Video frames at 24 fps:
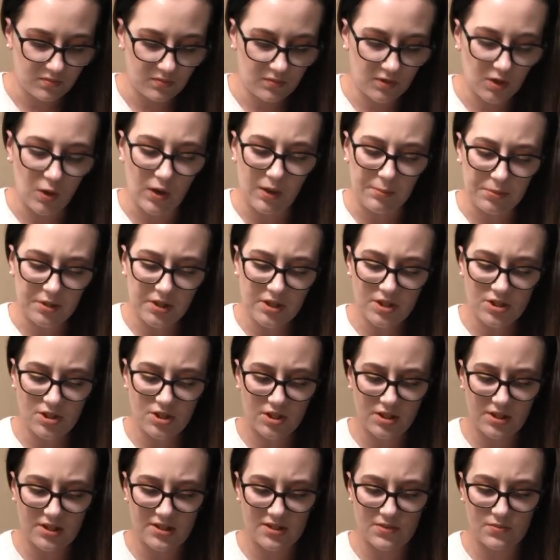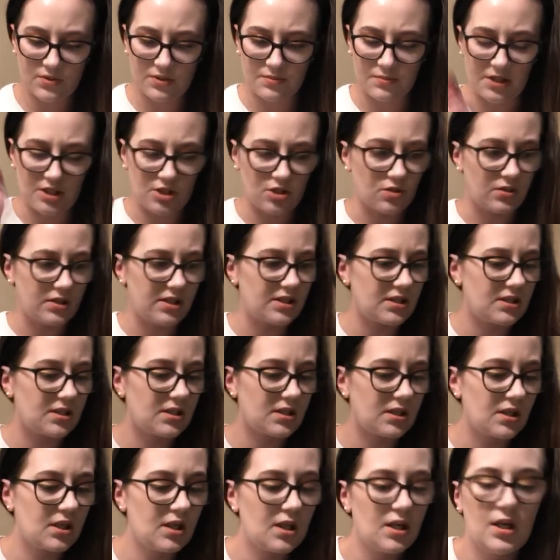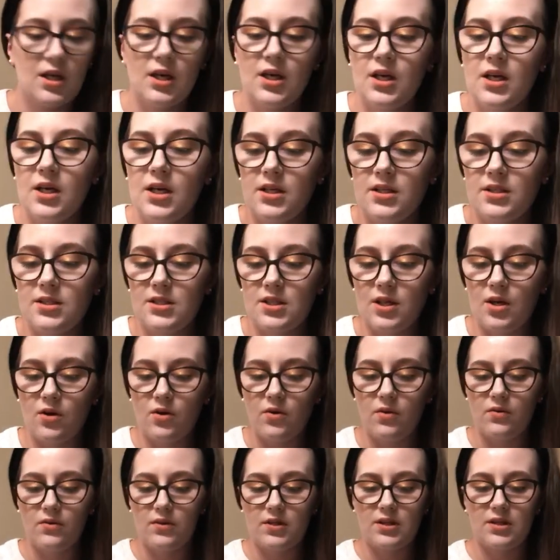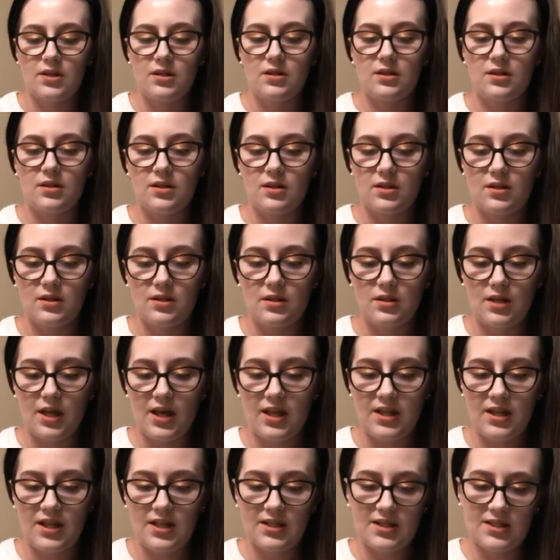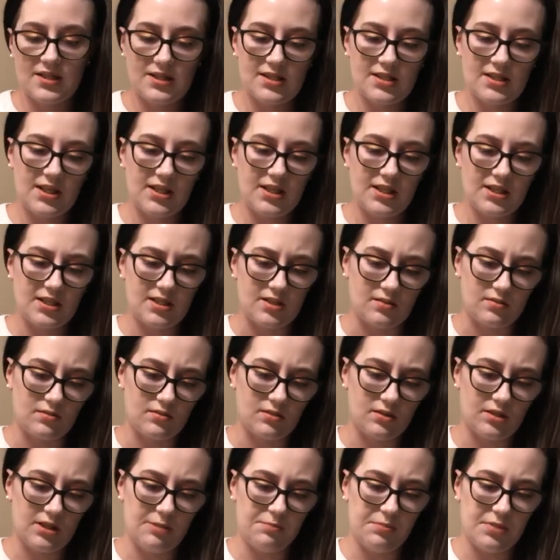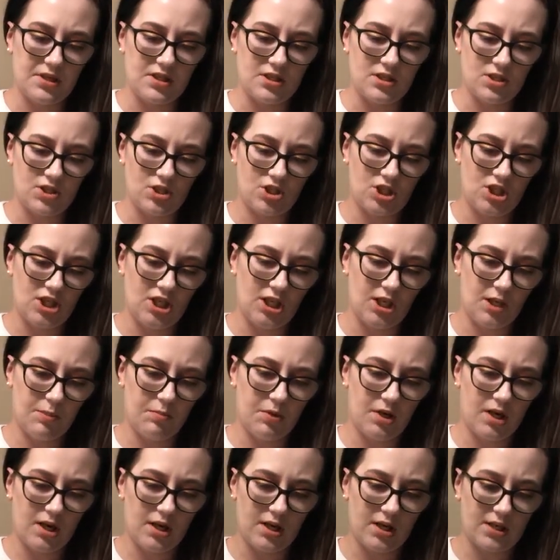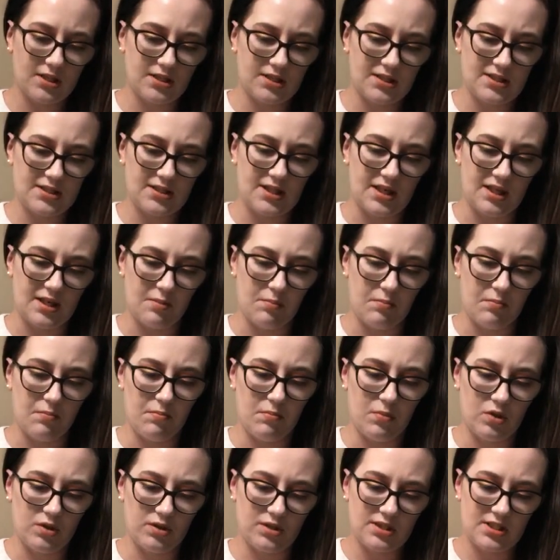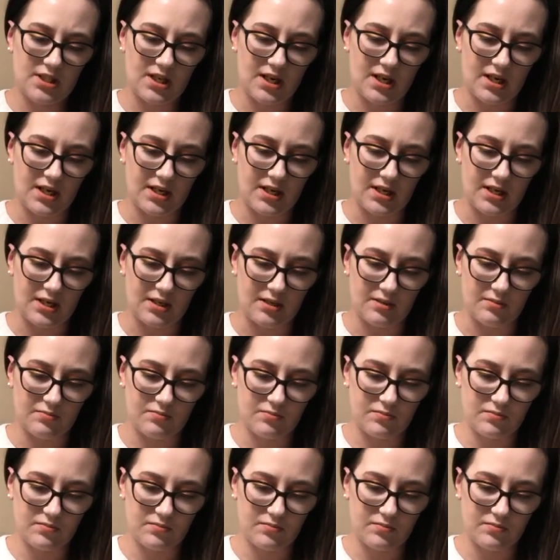No, I'm pretty sure this was my choice. So I think this is like a lip and cheek product. It's like multi-use.